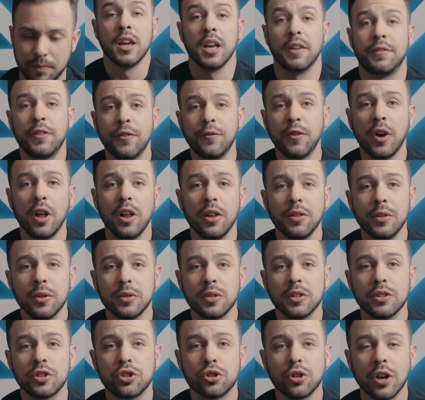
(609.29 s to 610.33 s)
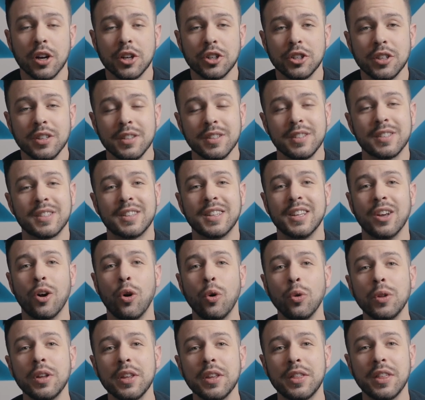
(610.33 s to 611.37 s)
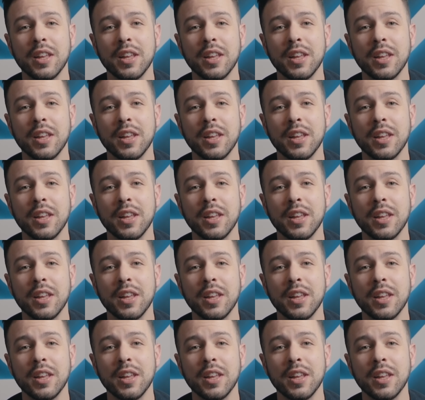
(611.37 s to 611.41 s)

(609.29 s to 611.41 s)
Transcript: If you follow those instructions, the only